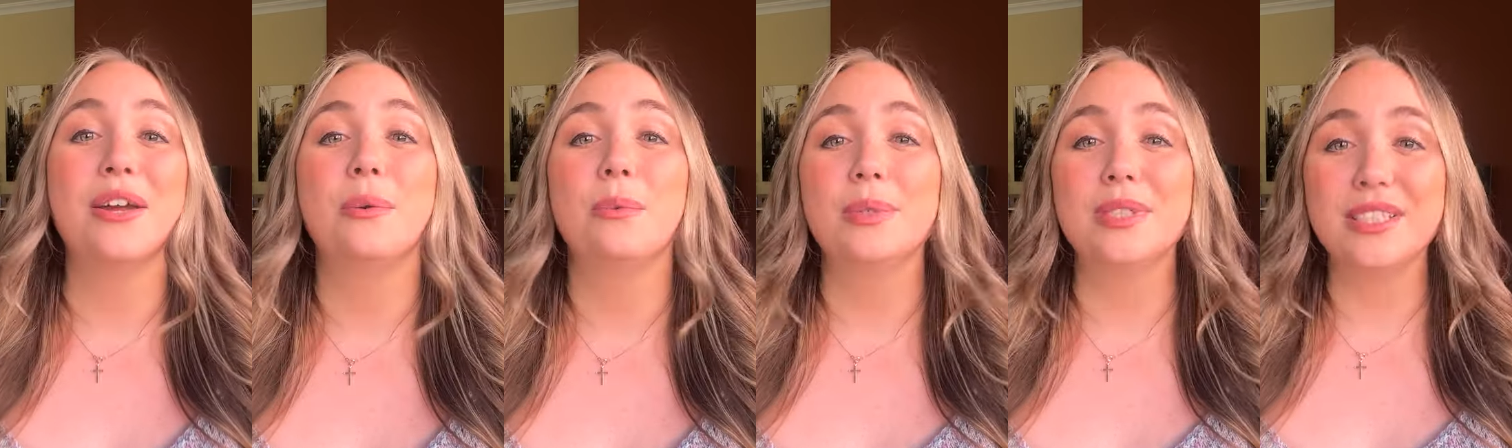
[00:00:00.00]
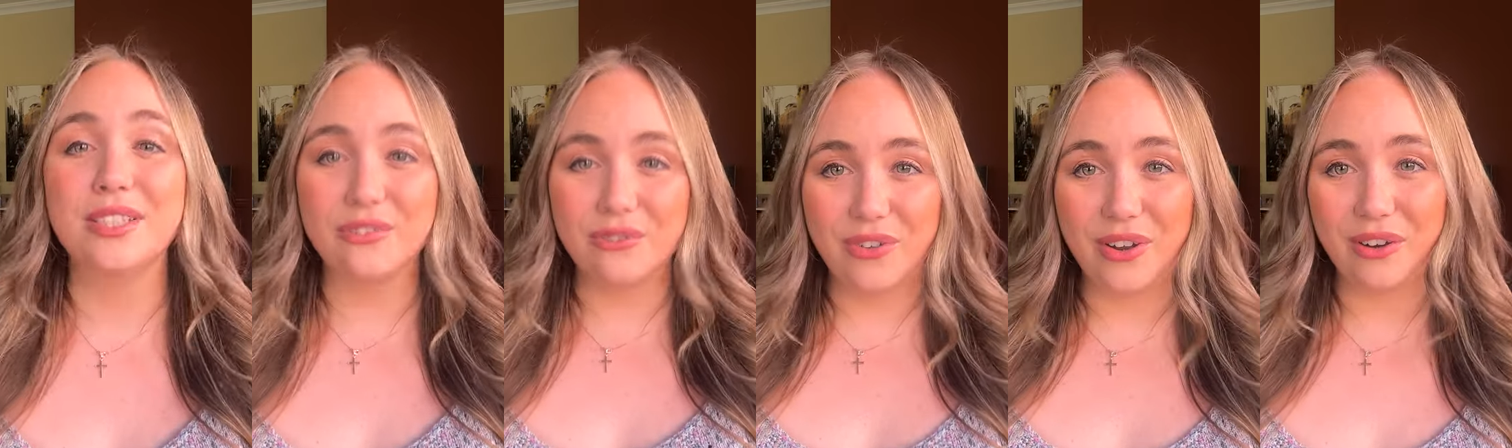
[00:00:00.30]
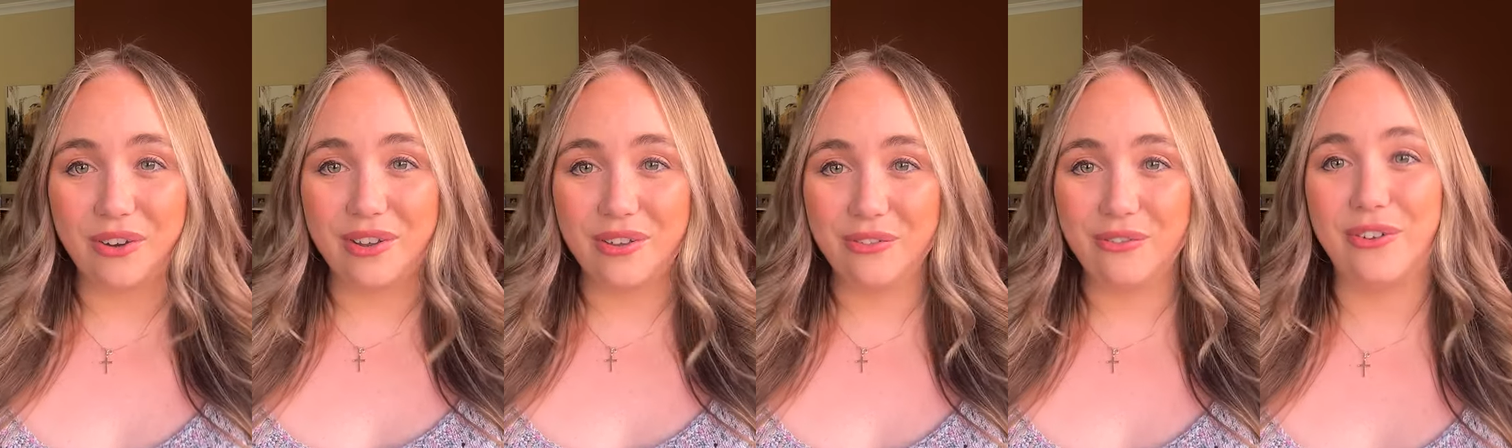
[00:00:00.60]
was the
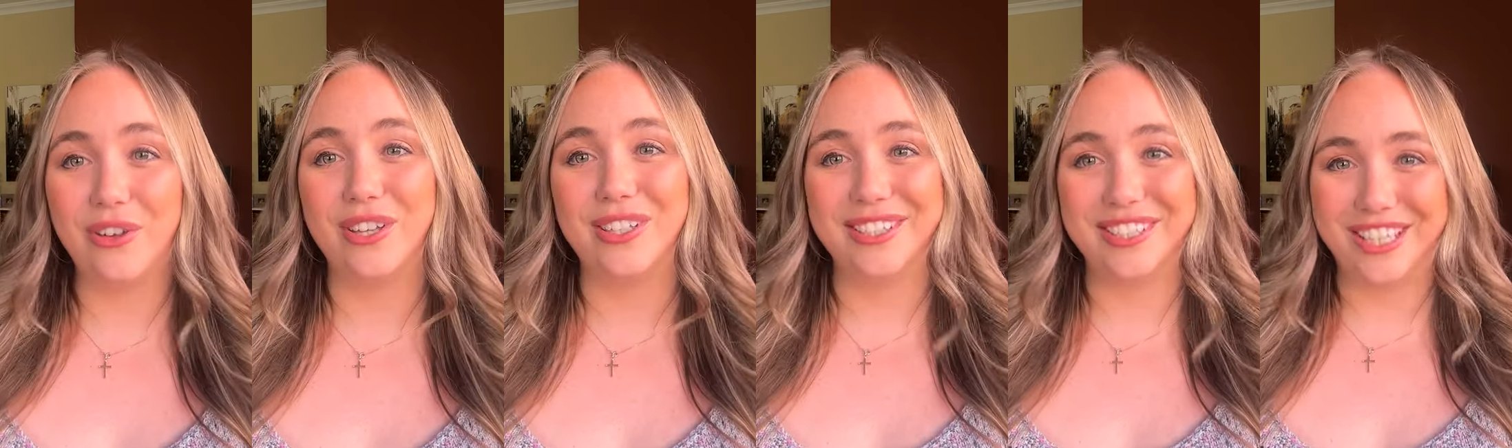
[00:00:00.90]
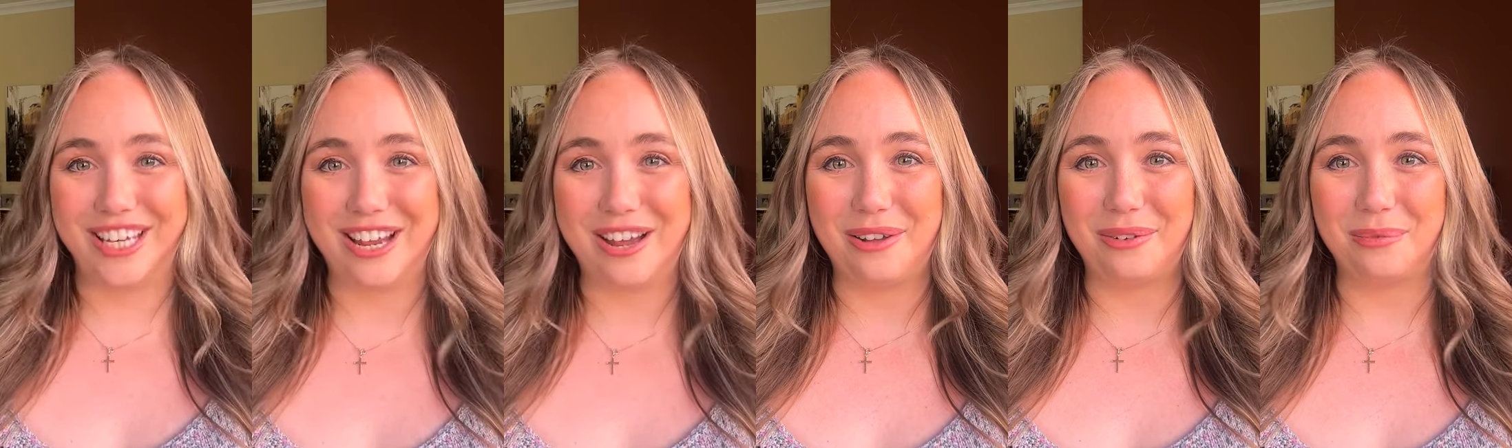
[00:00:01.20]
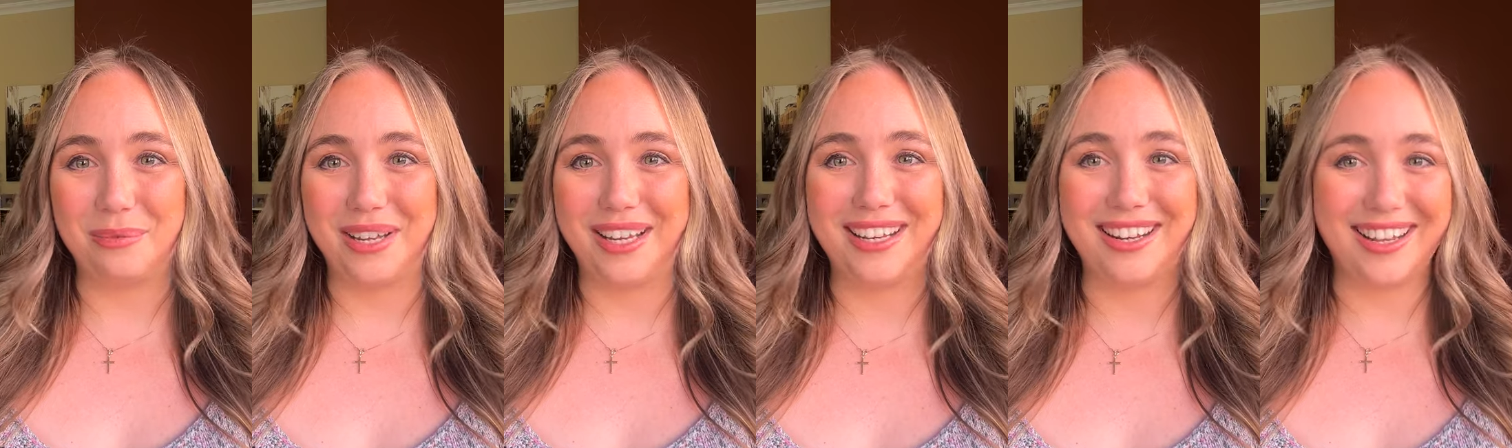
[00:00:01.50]
very first yarn
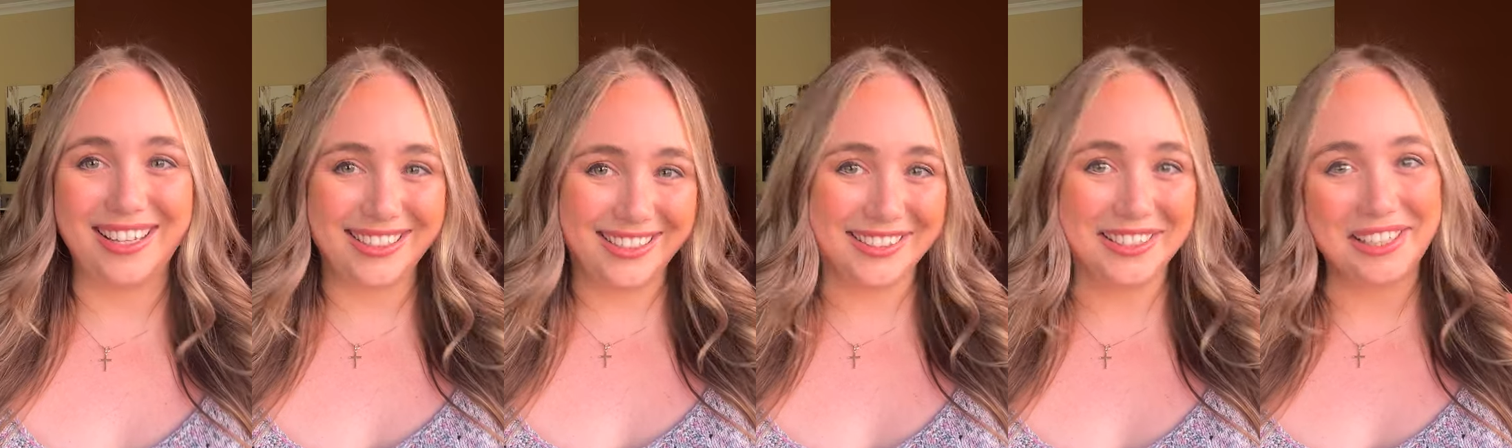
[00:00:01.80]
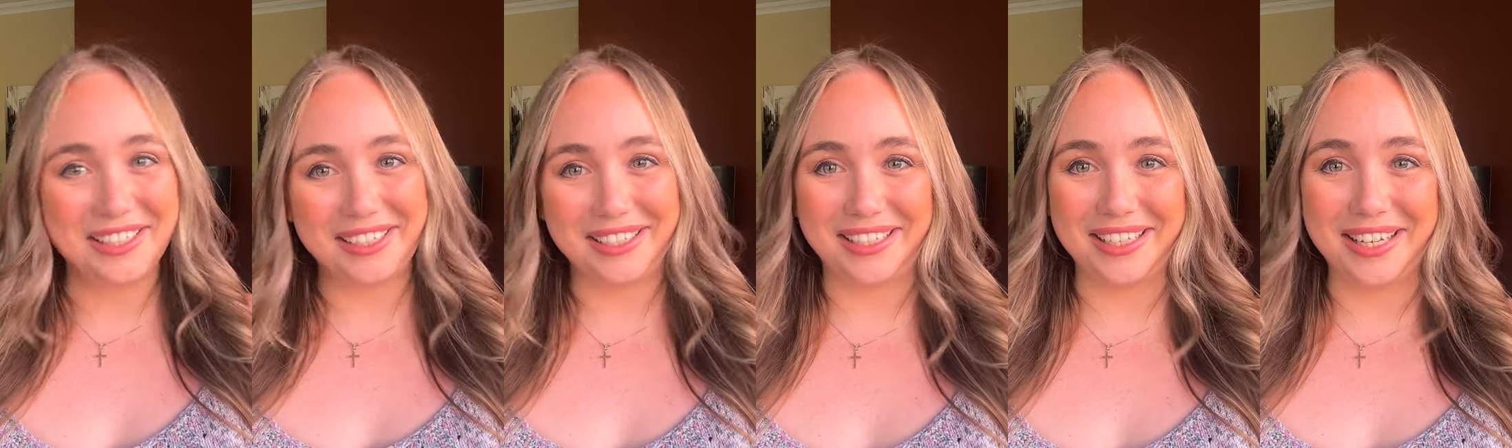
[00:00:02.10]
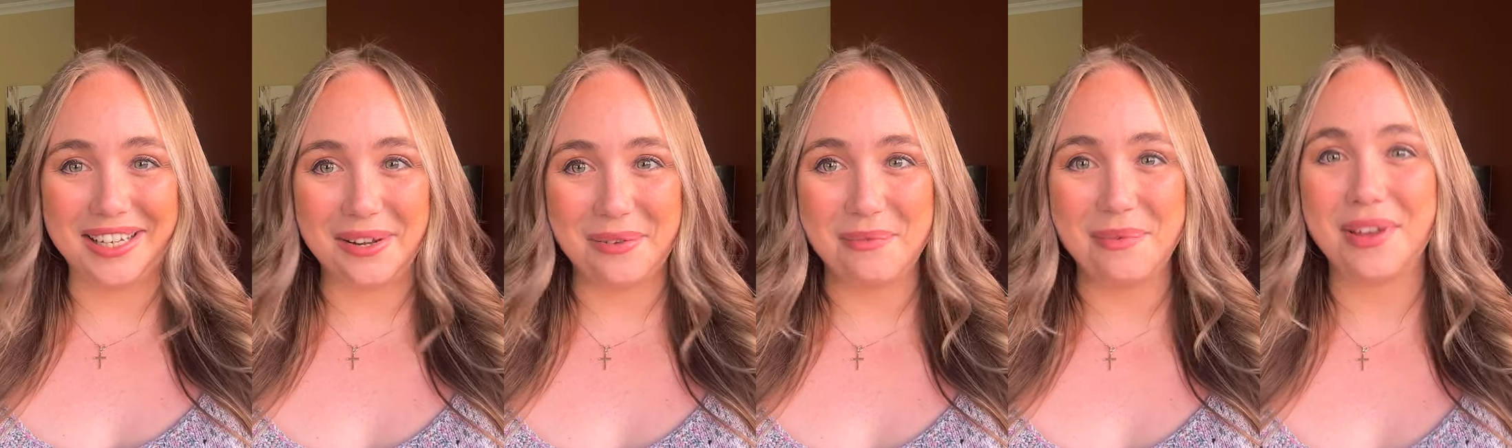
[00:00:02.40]
weight I started
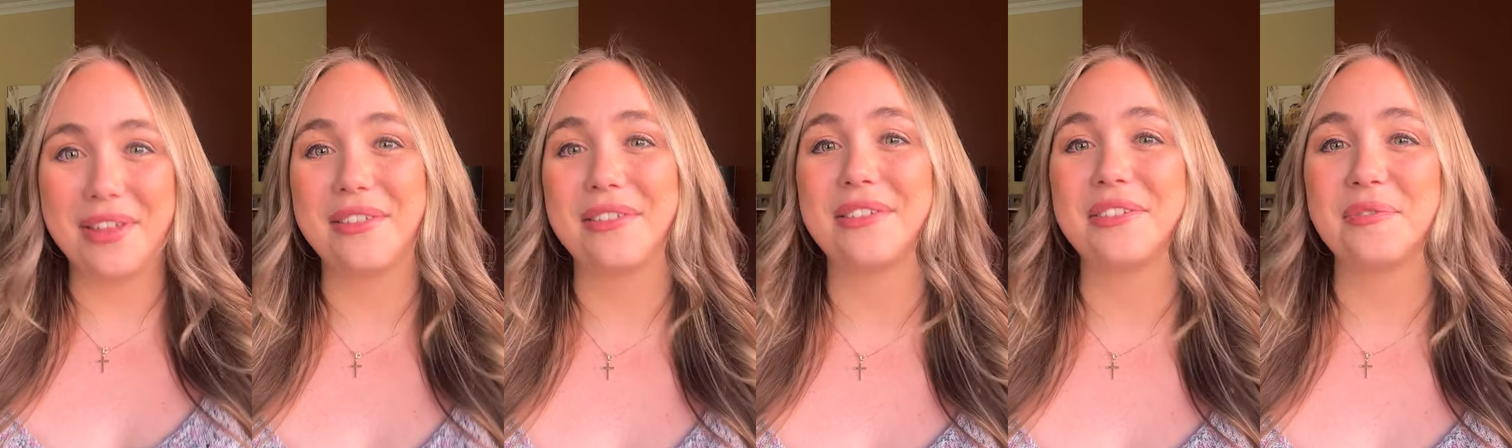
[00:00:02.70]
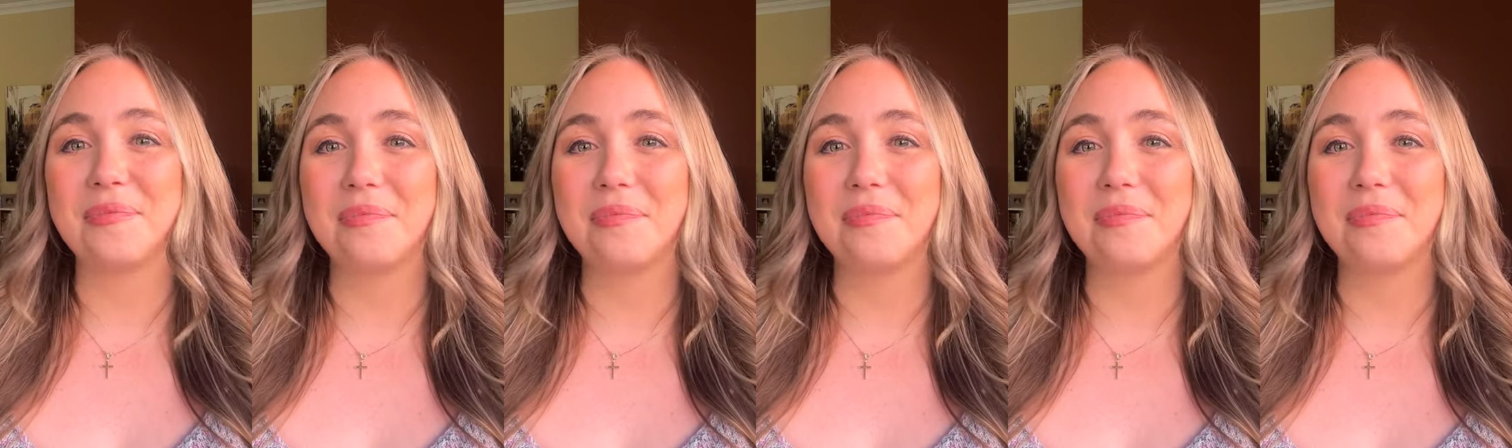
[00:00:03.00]
knitting with.